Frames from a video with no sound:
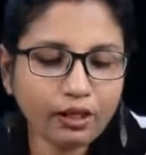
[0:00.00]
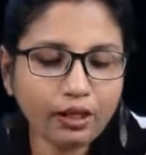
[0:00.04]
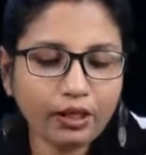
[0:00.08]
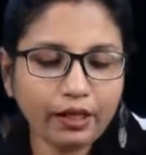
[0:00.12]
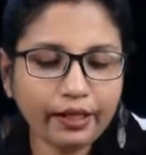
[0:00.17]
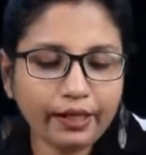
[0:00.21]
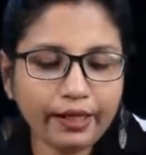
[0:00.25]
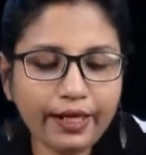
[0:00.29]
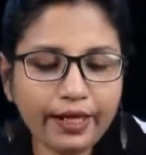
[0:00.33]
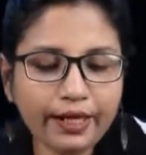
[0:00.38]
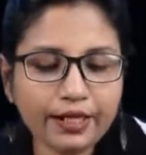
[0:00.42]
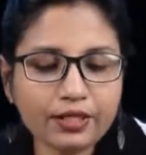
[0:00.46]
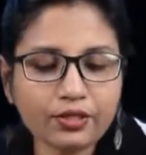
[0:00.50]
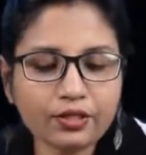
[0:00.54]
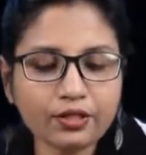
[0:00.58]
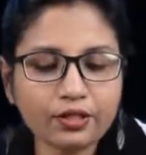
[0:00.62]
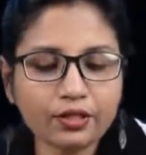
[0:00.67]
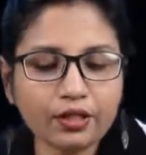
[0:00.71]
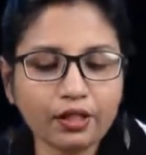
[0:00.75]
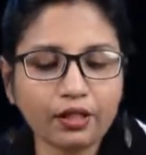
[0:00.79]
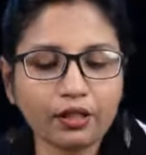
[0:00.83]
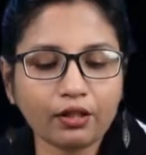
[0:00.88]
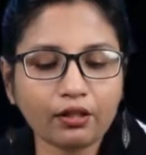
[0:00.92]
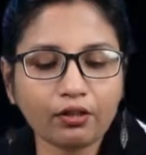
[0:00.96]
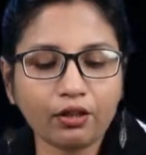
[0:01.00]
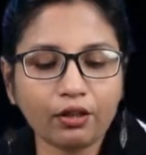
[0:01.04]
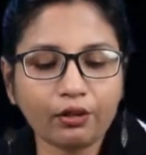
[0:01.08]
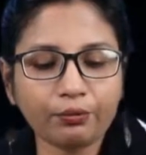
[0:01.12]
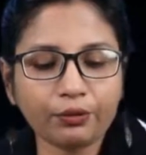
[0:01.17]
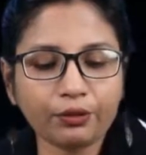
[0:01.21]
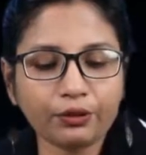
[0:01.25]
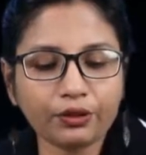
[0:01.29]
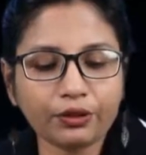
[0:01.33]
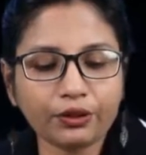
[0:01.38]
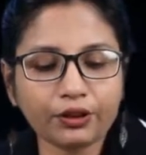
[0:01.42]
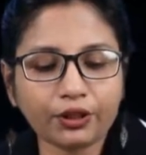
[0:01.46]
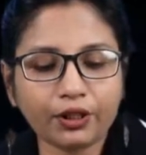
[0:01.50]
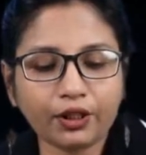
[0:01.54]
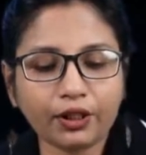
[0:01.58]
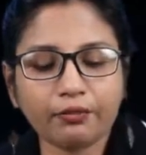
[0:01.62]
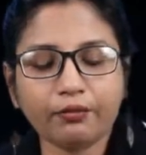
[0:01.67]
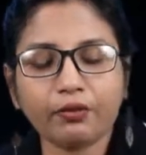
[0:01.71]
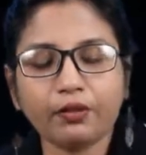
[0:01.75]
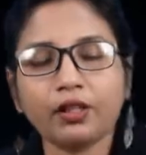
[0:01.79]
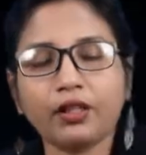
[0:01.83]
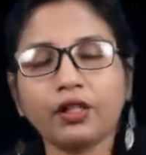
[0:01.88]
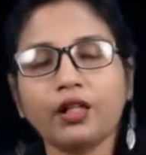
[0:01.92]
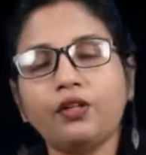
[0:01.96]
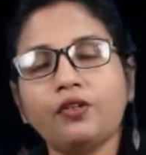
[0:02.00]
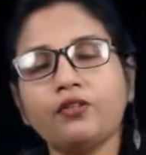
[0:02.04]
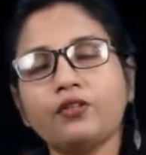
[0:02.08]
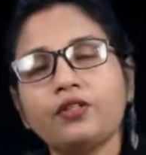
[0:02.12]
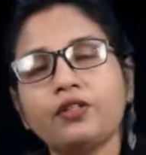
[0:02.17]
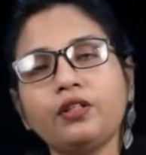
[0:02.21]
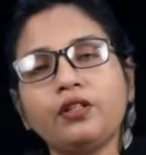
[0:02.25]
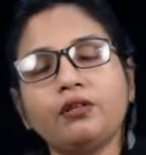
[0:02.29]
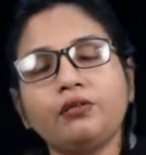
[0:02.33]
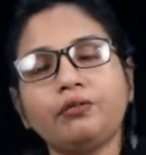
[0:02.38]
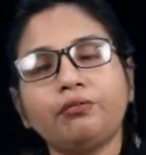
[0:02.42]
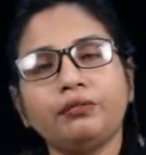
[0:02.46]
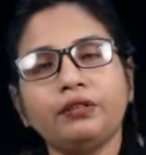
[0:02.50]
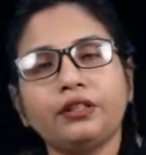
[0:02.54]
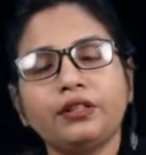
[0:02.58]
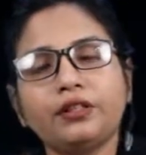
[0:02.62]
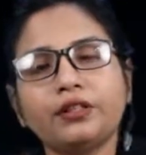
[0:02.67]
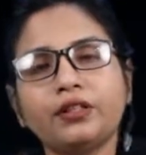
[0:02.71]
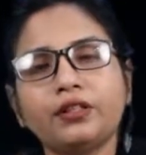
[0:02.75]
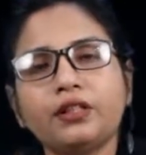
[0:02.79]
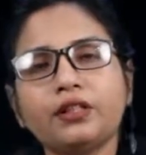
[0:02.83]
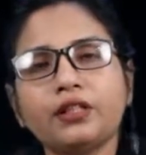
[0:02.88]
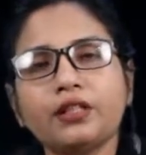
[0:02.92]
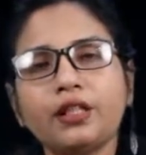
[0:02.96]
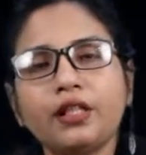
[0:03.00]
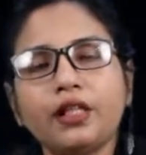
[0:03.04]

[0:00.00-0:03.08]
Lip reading: Next, the composition of the Council of Ministers.